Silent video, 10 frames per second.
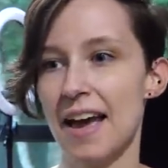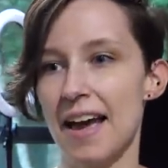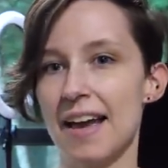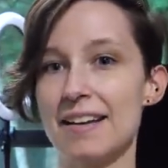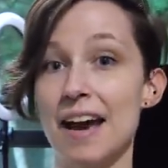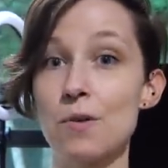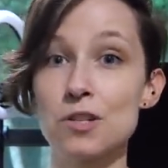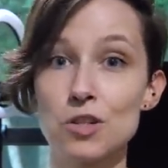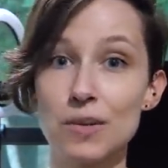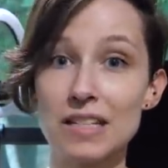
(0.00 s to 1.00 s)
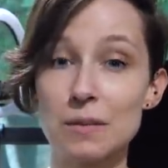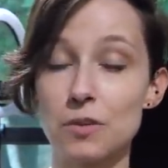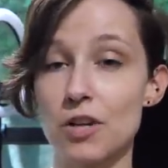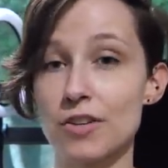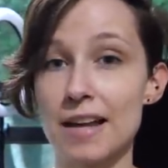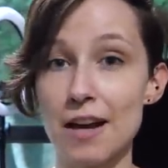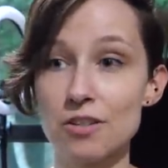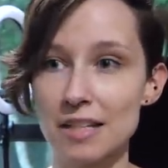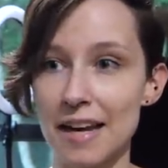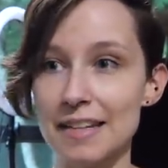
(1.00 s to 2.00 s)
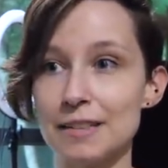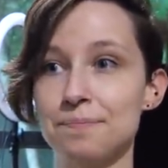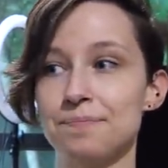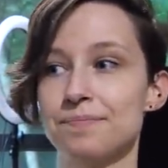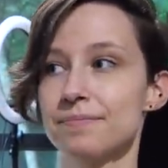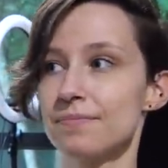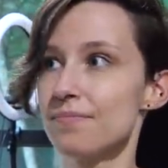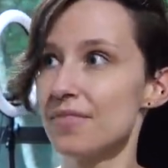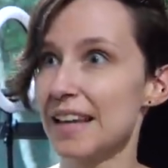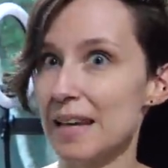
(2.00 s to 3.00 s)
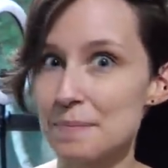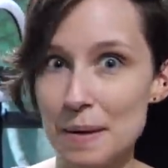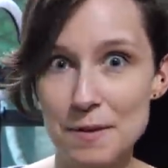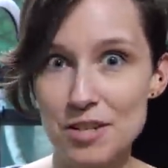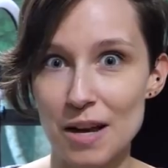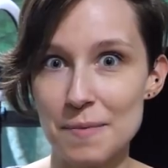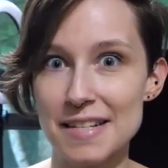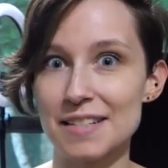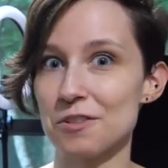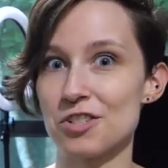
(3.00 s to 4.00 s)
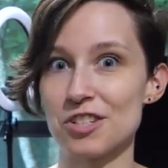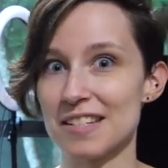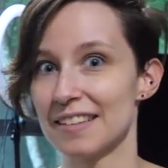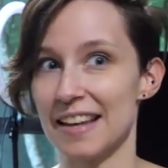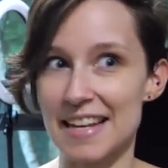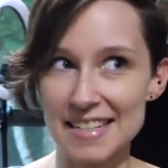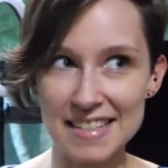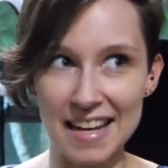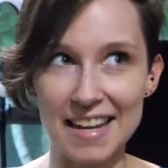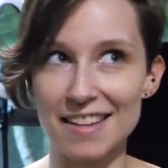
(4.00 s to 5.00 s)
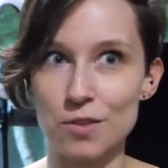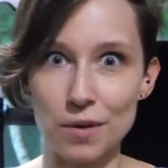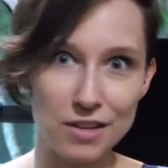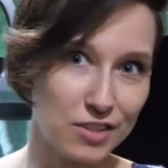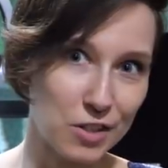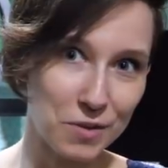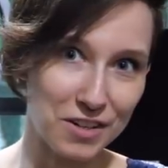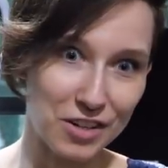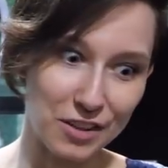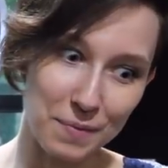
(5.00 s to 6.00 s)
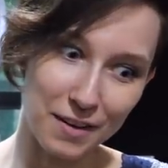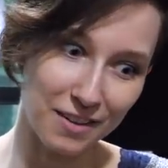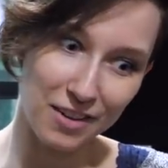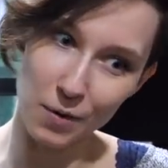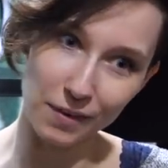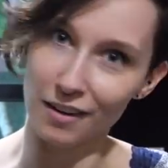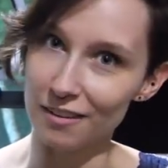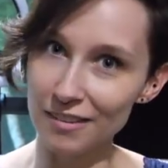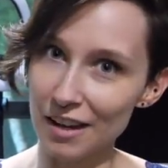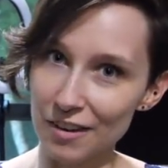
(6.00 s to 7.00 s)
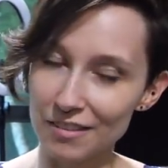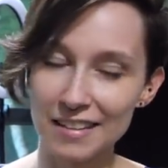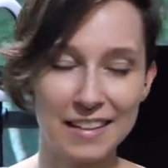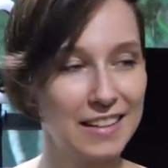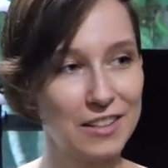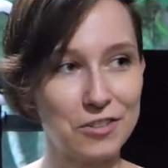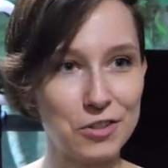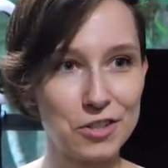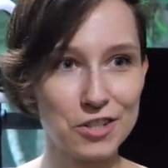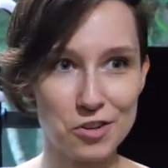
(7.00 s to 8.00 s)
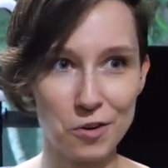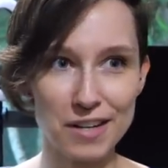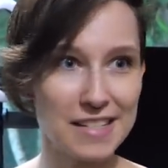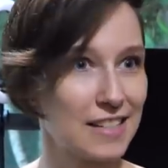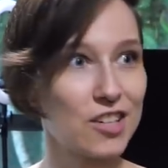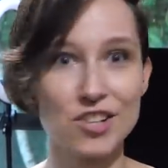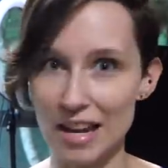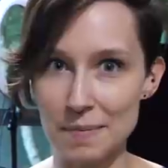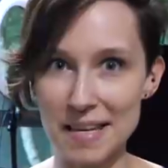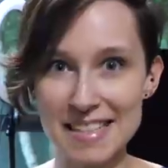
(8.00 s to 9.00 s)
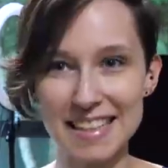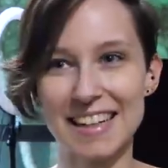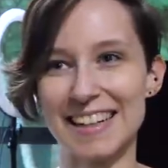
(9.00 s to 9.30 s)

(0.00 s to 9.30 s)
And I was doing some laundry outside in my pajamas. It was just a lazy day. That's what you do when you're in the middle of nowhere all alone. You do your chores in your jammies.